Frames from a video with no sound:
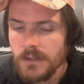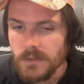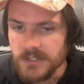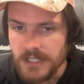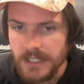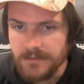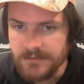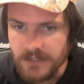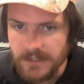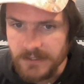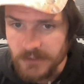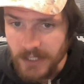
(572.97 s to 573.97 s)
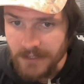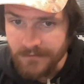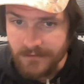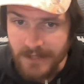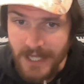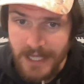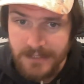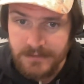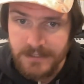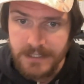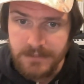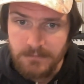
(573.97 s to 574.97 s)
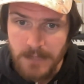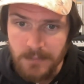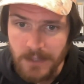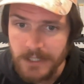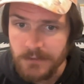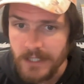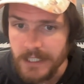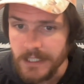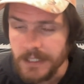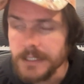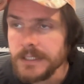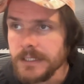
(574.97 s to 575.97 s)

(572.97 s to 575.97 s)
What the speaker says: which I have started to train for that, getting my bike ready.